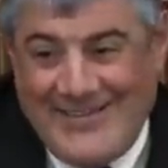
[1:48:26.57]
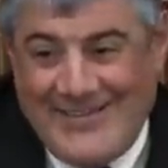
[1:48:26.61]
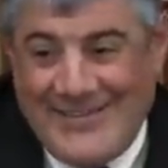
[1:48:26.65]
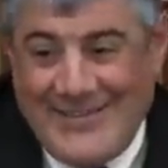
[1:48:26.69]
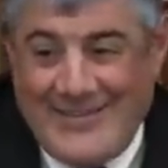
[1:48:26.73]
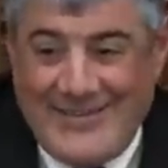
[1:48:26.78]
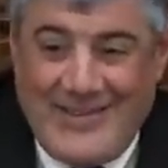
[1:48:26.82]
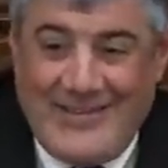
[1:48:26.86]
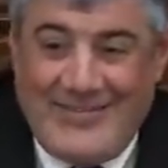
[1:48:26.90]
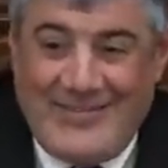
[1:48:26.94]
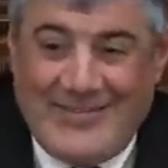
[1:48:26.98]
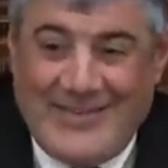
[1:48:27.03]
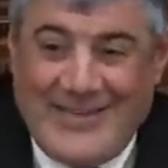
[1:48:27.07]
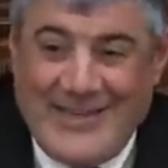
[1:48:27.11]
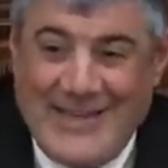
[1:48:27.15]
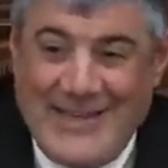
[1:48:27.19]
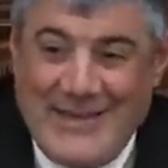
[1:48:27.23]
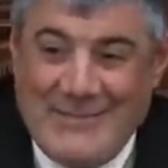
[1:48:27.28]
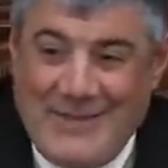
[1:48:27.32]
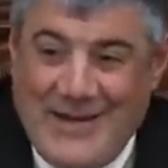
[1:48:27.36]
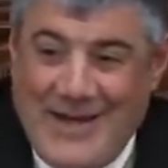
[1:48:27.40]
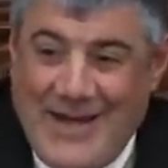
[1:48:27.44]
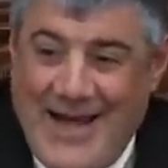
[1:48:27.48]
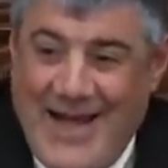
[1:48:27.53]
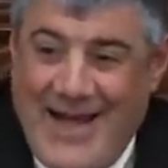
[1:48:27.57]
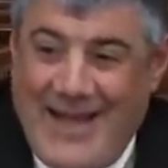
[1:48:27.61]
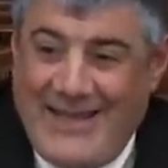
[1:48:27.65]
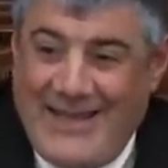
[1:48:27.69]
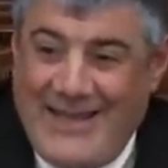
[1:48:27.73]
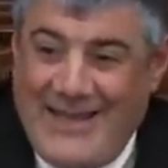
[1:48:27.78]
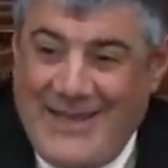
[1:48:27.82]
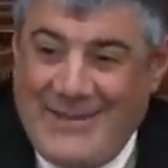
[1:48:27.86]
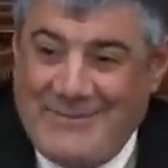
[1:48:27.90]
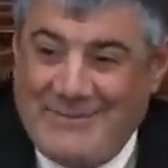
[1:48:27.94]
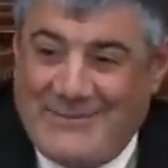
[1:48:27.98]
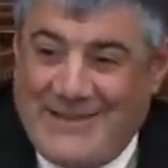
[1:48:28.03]
So they scream,
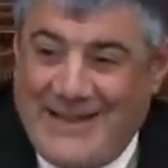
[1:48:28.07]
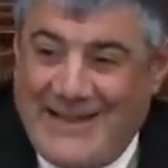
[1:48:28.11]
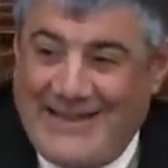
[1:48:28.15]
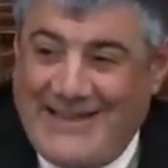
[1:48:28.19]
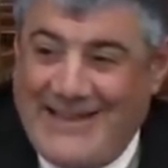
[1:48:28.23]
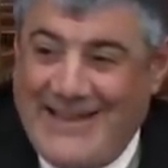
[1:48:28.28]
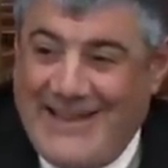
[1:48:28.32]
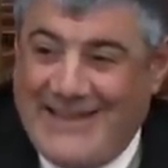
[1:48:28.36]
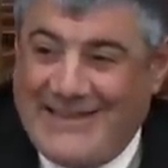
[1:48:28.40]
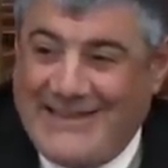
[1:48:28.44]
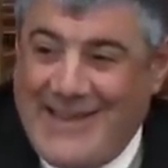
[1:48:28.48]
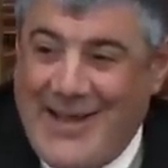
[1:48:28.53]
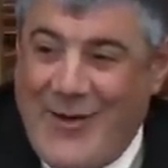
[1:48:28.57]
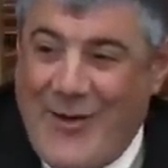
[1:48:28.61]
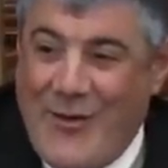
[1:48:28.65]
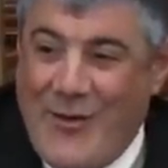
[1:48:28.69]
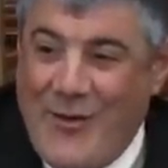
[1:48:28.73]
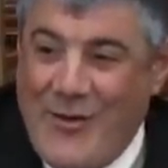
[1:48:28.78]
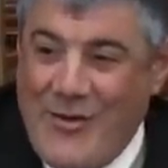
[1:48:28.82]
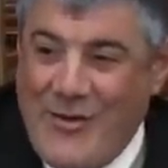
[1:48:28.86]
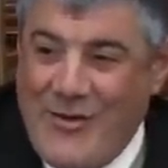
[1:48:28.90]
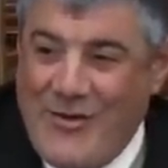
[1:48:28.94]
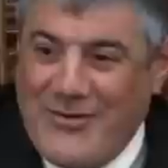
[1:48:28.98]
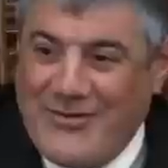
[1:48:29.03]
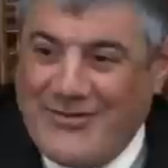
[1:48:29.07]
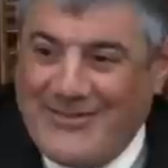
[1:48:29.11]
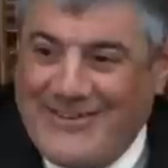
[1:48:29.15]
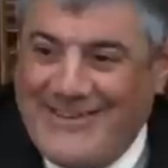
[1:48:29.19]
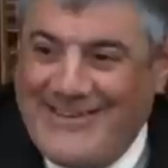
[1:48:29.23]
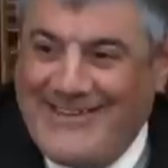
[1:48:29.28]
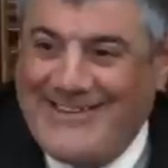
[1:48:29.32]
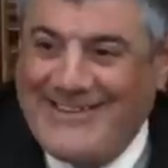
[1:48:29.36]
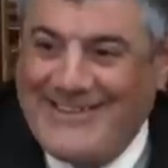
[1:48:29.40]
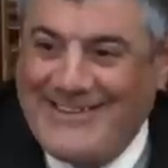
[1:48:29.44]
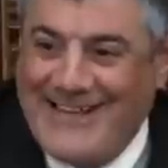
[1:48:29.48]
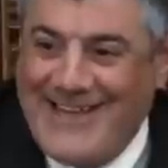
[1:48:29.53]
Chaim, tadlik ta'orot.
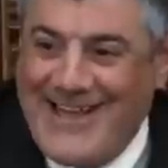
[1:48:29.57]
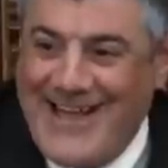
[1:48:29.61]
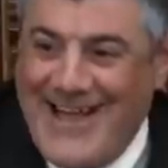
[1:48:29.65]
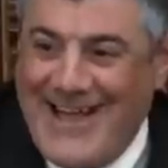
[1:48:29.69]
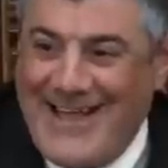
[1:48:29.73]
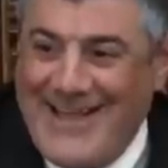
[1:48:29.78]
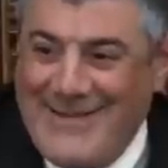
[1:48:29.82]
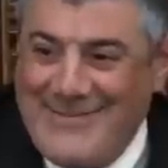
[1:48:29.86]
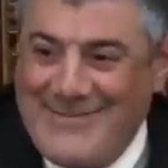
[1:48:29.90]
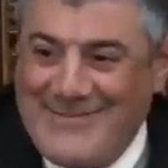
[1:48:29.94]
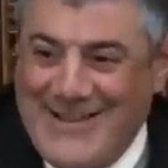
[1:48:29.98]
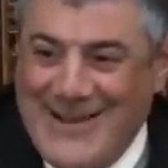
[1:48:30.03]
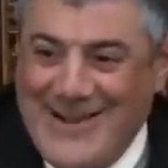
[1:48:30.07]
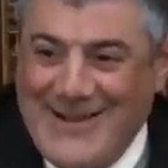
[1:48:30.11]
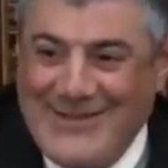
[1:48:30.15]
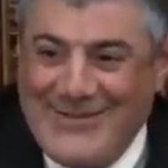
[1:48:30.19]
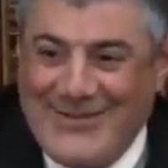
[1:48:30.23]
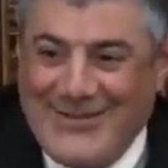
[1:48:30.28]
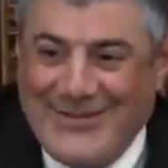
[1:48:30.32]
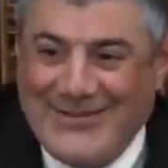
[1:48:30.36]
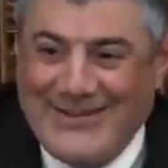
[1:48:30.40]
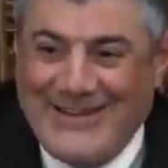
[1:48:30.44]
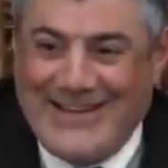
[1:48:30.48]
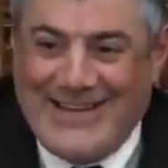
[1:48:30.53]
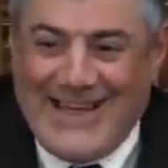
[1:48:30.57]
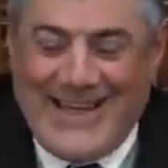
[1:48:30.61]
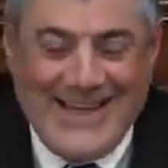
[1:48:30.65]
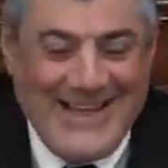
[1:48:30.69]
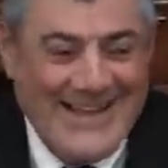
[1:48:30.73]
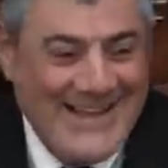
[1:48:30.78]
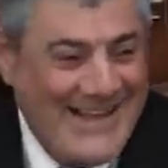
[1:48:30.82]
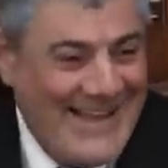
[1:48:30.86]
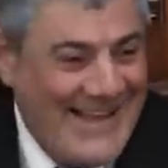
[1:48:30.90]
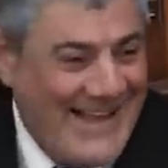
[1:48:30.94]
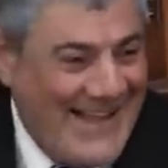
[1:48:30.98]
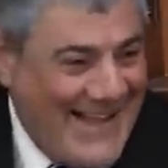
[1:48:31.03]
Chaim turns on the light.
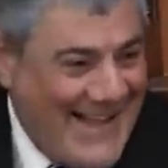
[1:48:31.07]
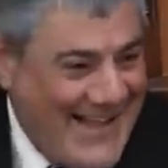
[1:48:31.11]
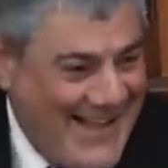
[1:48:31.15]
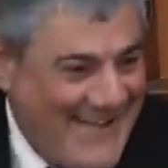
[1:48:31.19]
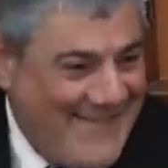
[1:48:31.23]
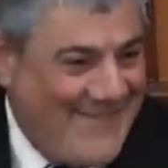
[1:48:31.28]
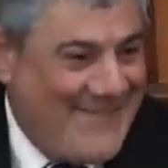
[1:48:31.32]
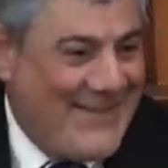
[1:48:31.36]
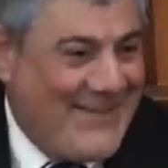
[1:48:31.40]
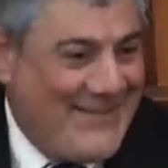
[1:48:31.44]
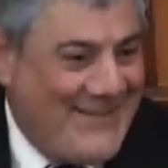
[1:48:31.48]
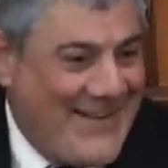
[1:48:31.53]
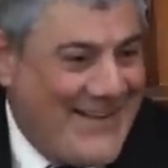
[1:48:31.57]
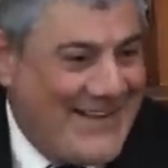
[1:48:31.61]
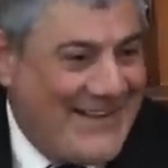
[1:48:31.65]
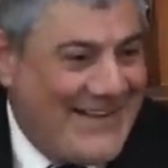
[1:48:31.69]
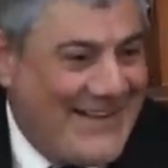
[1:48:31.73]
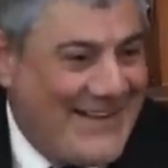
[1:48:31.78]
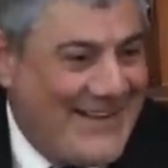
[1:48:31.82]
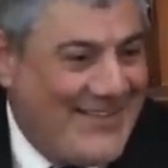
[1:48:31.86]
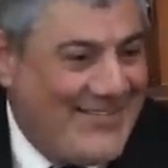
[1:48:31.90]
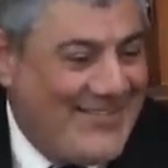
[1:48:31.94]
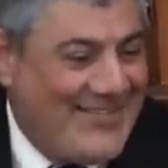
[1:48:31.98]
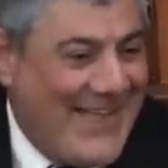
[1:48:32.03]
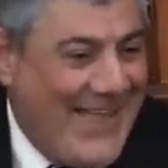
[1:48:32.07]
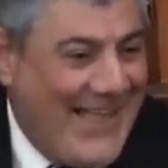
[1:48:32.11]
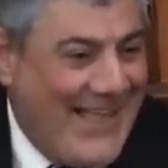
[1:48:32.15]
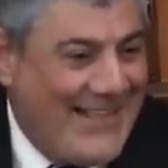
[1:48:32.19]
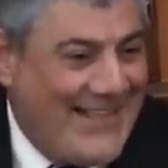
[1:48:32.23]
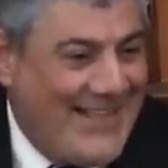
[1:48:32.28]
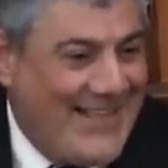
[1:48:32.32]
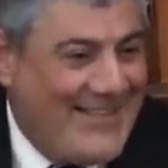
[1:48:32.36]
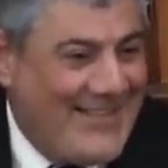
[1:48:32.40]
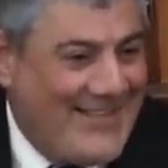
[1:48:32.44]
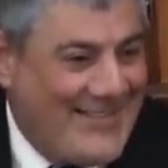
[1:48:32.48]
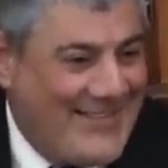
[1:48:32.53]
Everyone in
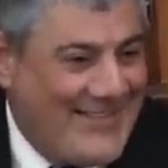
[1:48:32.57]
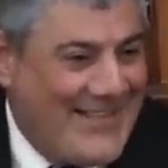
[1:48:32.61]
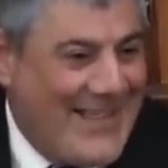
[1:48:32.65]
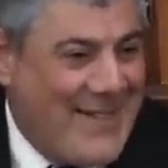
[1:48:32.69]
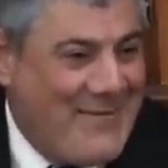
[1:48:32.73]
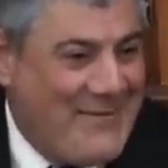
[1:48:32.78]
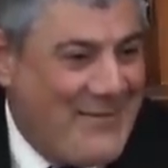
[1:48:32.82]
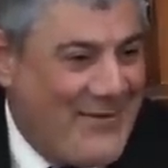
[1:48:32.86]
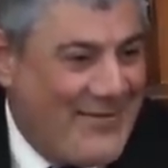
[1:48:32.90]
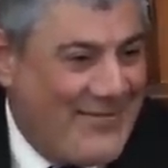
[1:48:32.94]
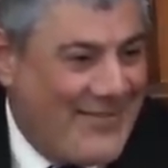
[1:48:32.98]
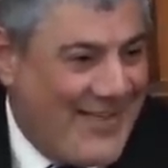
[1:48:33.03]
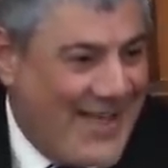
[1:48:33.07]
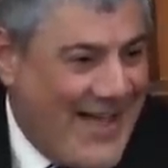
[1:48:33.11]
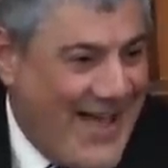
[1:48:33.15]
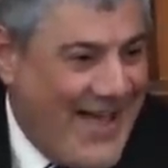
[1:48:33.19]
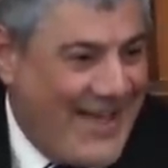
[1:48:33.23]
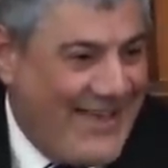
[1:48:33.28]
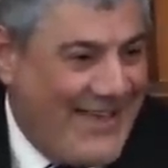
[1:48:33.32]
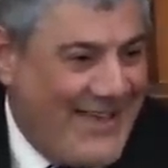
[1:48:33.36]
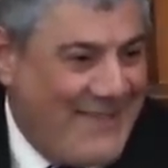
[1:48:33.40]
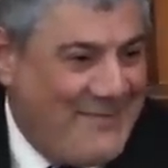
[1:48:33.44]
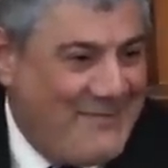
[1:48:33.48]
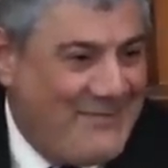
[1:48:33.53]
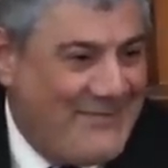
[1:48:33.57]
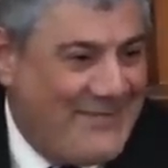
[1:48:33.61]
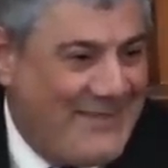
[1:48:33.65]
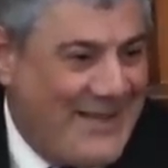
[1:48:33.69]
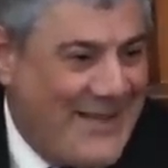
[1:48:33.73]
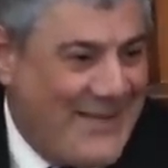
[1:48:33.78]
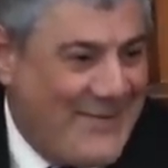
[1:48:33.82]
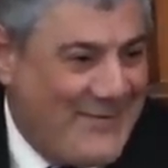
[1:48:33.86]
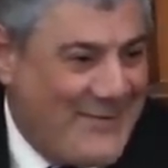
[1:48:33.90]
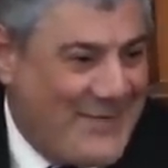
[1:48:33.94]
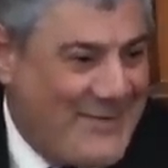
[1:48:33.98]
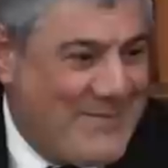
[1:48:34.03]
Israel that his name was Chaim,
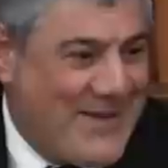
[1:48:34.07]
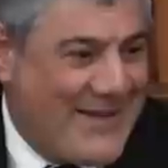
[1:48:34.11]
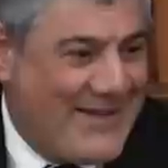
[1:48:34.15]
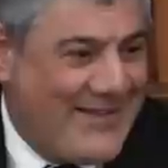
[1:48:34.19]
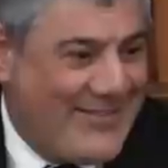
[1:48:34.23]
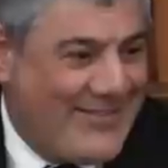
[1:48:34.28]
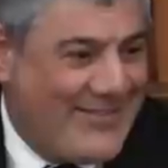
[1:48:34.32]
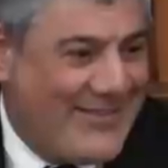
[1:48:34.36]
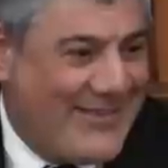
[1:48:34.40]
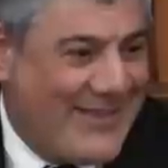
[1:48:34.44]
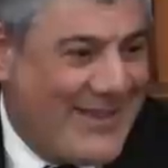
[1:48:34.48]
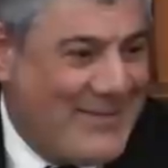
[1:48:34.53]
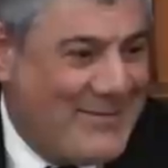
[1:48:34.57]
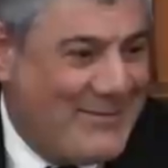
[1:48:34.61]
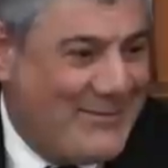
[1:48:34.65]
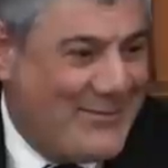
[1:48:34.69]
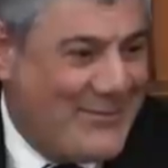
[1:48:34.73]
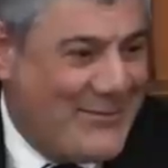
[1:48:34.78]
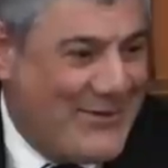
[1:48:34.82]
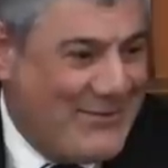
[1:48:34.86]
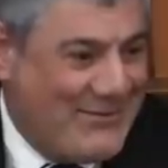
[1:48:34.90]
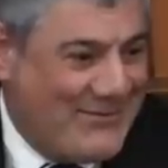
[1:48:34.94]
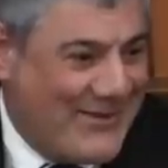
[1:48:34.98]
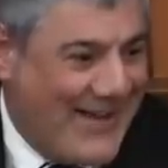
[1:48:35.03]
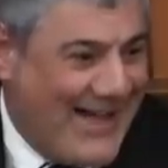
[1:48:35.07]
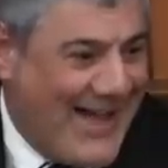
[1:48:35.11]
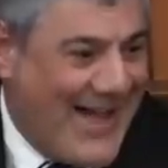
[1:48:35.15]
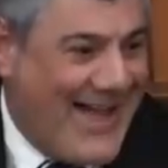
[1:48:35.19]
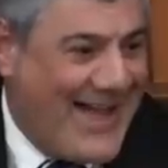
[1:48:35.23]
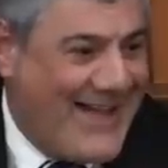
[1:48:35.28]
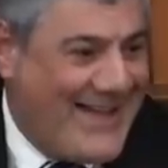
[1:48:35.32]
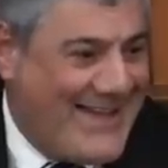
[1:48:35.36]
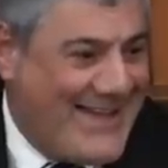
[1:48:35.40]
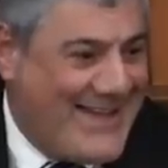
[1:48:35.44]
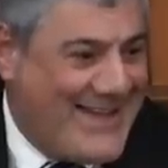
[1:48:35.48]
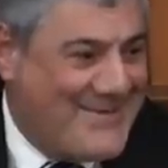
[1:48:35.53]
everybody screamed to him,
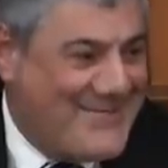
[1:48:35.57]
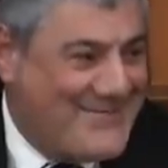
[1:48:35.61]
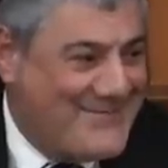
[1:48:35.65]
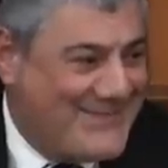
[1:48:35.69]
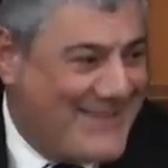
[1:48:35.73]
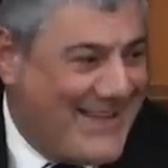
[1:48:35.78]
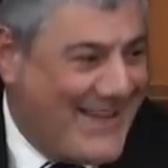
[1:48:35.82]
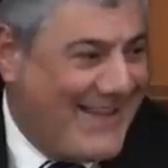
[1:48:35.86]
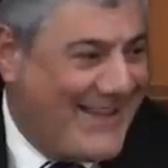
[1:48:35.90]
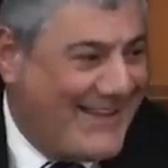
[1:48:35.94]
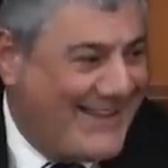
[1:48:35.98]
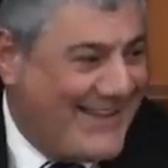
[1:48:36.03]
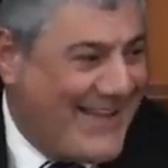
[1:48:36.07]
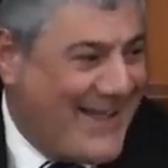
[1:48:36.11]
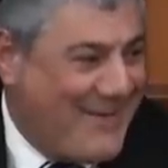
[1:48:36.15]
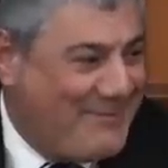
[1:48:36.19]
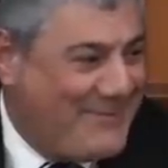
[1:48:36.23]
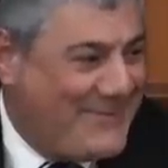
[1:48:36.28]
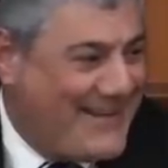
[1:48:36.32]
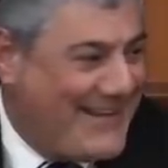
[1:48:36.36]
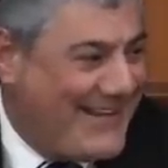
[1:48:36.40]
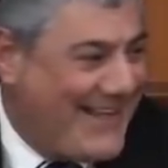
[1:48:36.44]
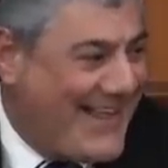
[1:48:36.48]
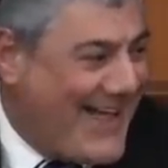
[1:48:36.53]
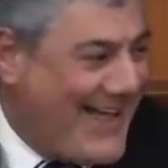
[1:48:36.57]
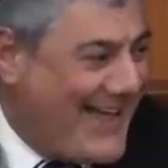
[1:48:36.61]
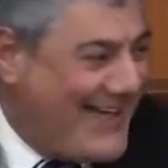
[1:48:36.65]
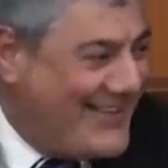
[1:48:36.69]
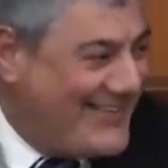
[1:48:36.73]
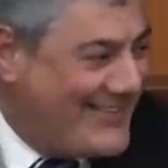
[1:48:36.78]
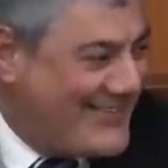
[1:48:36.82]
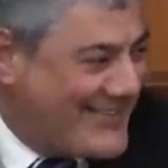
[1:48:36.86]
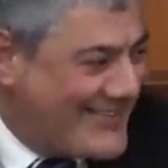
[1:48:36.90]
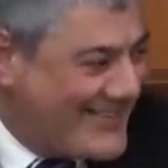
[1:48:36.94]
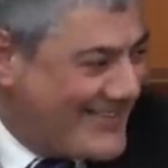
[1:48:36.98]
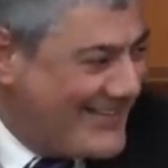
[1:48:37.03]
Chaim, turn up the
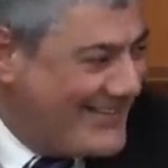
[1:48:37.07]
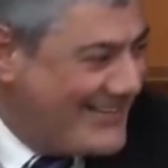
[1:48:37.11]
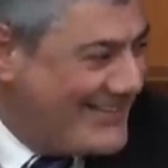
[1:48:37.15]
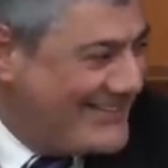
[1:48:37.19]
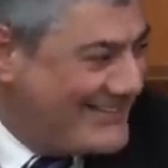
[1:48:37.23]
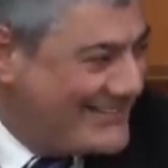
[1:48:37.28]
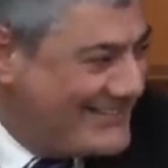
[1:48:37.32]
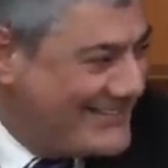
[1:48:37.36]
lights.